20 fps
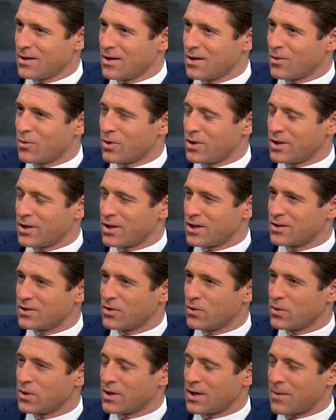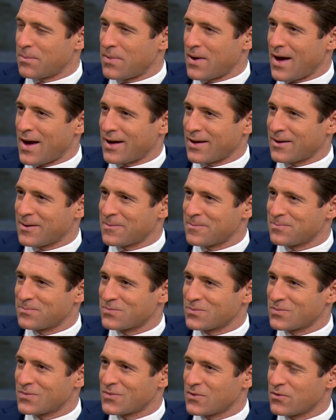What are you going to do when you get back?
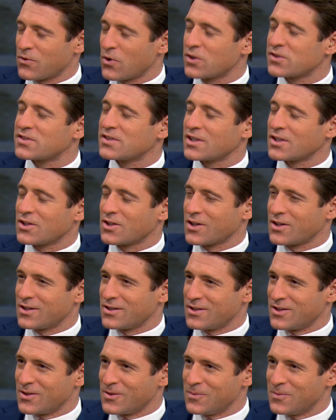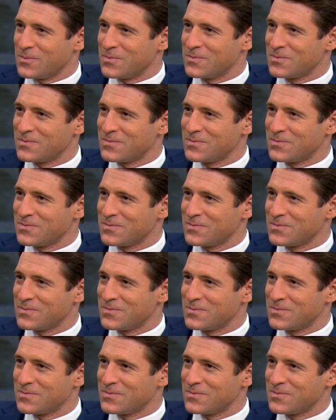Yeah. First thing you're going to do. Yeah.